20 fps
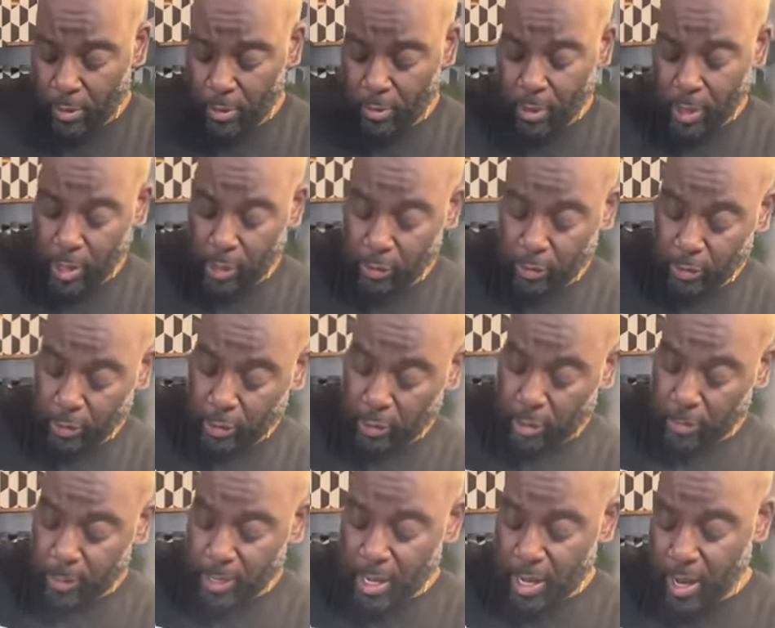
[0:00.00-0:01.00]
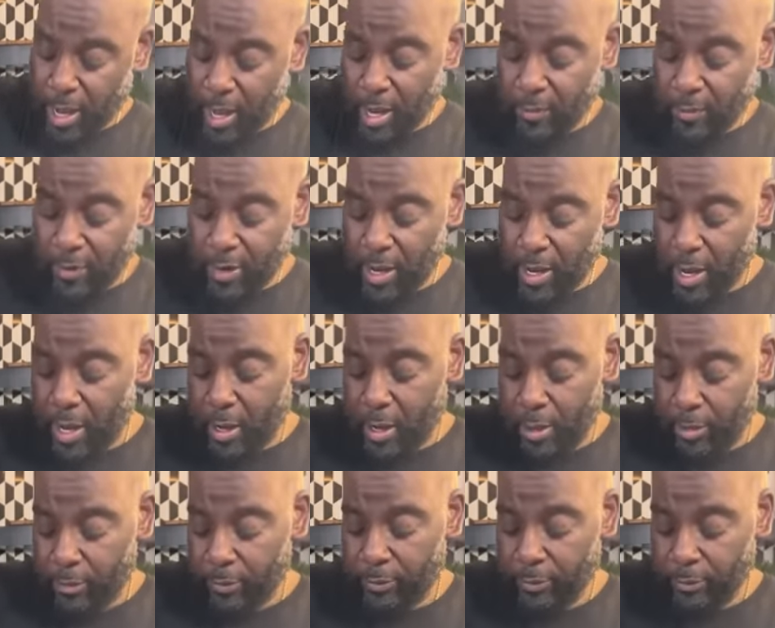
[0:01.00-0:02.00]
All right, so a little bit of half and
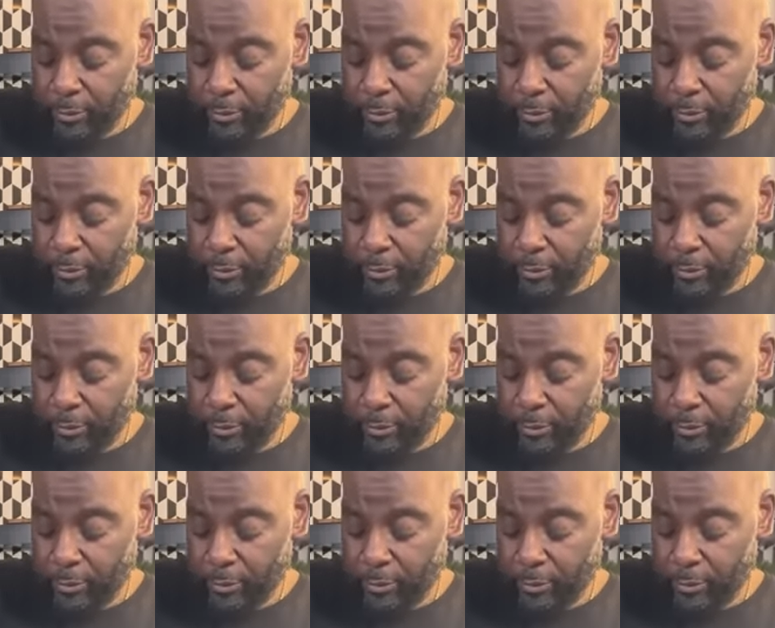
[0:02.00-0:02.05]
half.